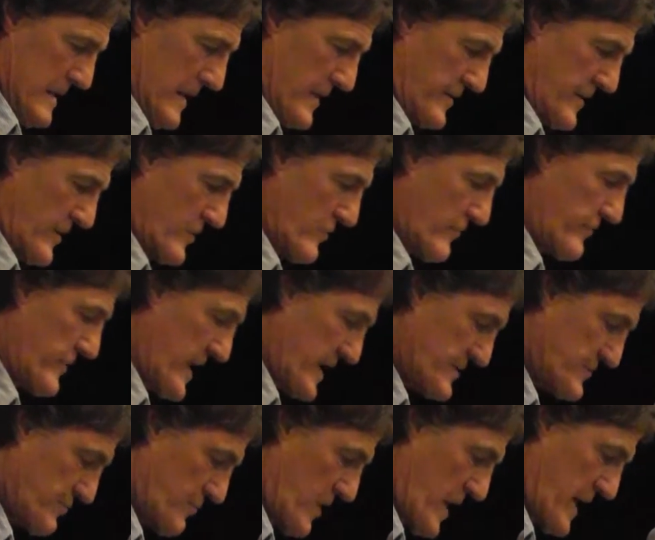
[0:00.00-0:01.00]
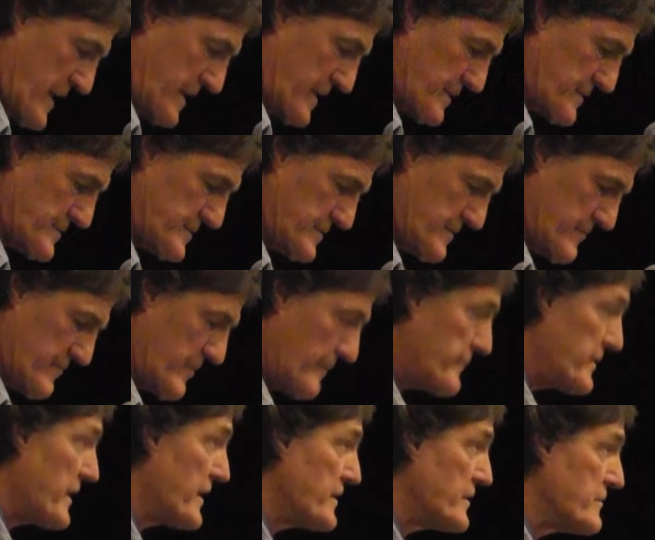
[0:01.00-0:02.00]
Another of Ned's writings
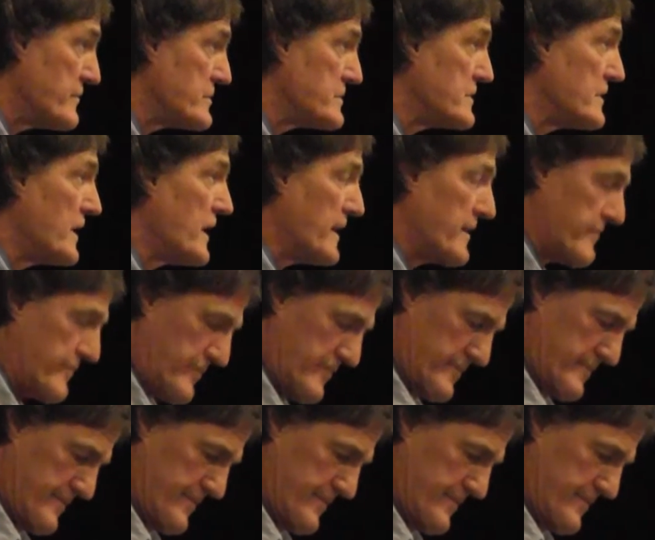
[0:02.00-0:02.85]
from the end of his life.